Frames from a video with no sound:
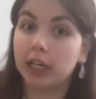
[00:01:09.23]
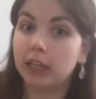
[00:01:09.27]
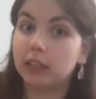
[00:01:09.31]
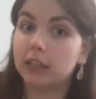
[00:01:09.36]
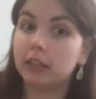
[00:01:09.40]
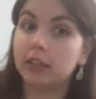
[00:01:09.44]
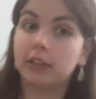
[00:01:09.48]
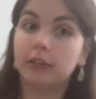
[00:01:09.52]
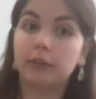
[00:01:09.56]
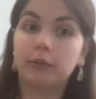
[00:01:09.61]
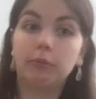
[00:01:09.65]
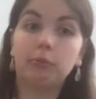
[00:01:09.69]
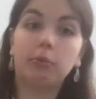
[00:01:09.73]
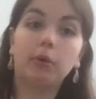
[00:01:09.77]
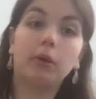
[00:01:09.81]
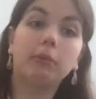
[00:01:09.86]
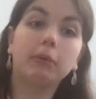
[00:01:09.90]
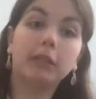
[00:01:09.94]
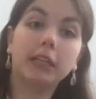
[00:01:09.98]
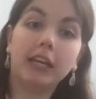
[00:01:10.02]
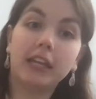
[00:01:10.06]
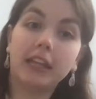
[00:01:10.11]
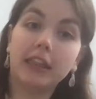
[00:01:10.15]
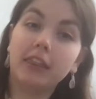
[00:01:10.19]
glue, probably
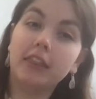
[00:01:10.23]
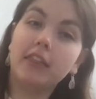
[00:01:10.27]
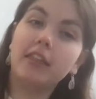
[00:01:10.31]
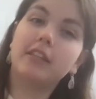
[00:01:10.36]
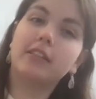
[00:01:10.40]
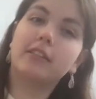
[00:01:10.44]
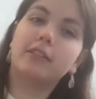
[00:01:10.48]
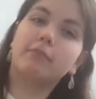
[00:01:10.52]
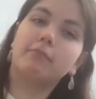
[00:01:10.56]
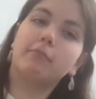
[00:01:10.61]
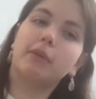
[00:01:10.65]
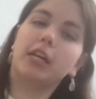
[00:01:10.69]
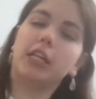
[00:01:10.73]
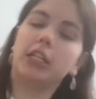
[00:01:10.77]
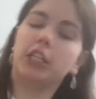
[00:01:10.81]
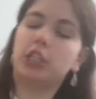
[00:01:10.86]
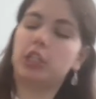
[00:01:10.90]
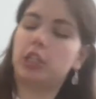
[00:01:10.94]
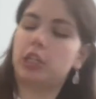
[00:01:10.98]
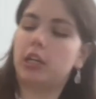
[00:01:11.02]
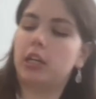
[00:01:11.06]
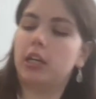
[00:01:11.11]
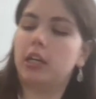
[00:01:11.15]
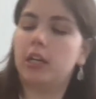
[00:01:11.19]
not this
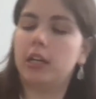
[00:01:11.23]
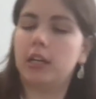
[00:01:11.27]
much,